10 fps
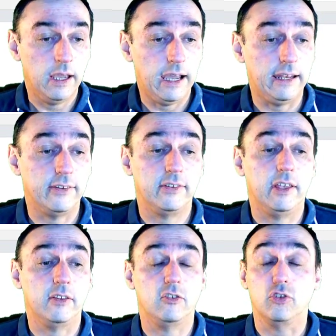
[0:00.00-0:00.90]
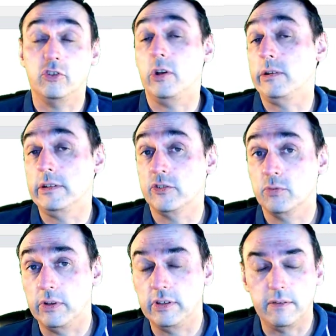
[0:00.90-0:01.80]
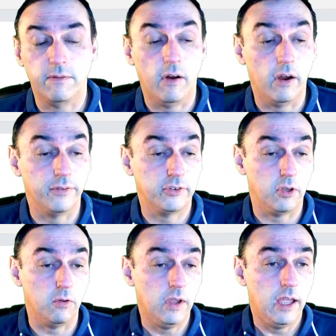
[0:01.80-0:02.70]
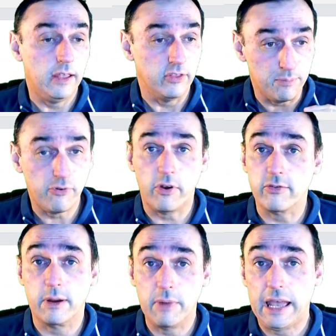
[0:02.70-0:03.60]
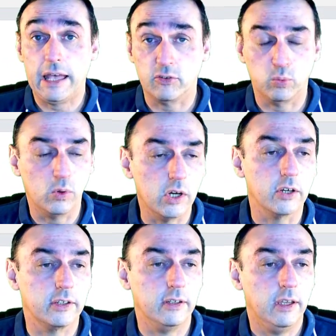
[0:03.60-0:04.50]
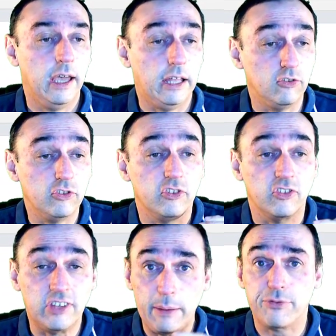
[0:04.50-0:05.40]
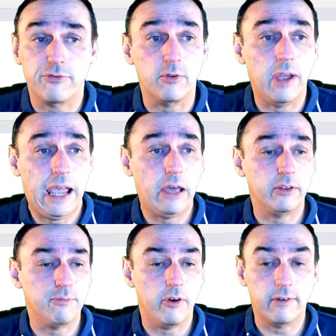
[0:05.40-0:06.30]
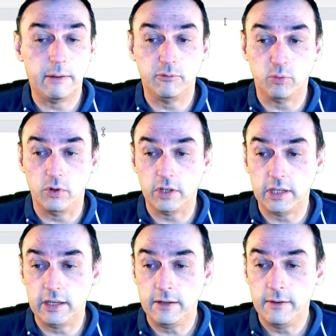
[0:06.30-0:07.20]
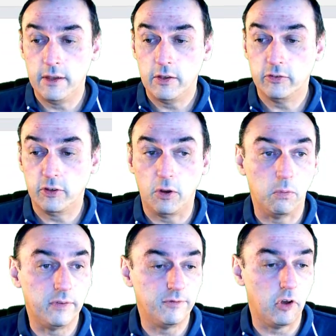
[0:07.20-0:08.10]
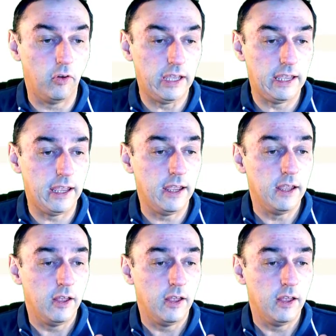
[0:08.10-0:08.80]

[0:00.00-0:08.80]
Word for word: and it says your total is 25. So the program has worked. And just to step through how the program's working, so we've got here